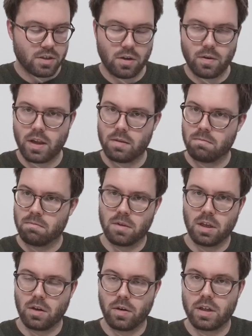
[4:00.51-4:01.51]
So I
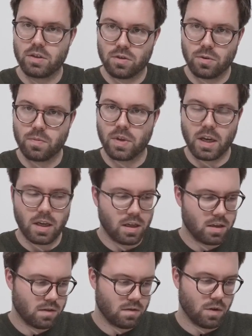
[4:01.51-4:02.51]
assume
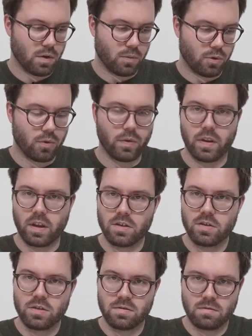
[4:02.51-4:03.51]
they're improving
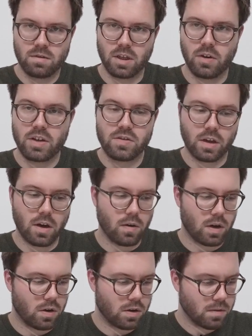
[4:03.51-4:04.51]
this, as they go
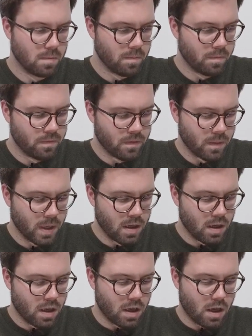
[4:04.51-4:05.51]
along.
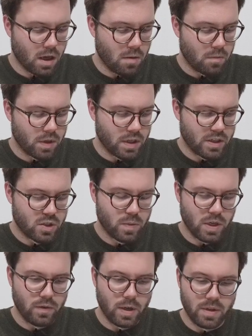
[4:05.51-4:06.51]
But that's a
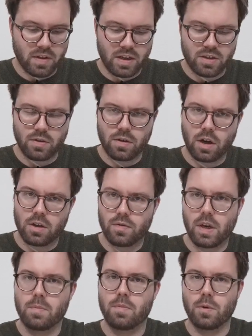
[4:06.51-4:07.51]
bit of a limitation. You can't
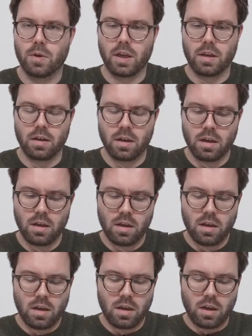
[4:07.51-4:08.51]
really put in,
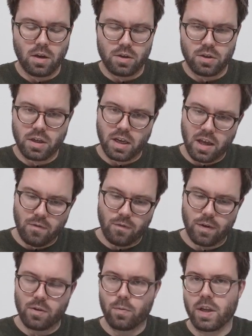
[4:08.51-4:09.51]
it's not an
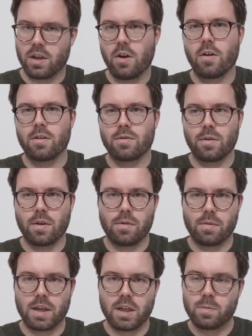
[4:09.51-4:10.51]
infinite window into a
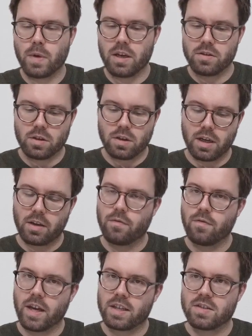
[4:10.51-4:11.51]
3D space. There's like a
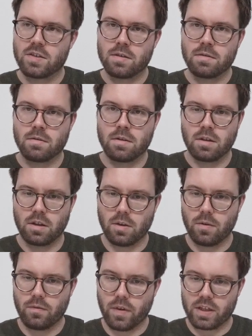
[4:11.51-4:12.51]
fixed
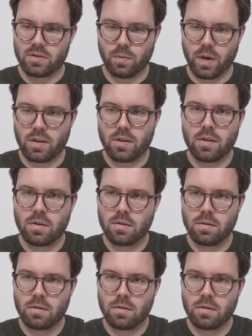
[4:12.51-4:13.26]
width,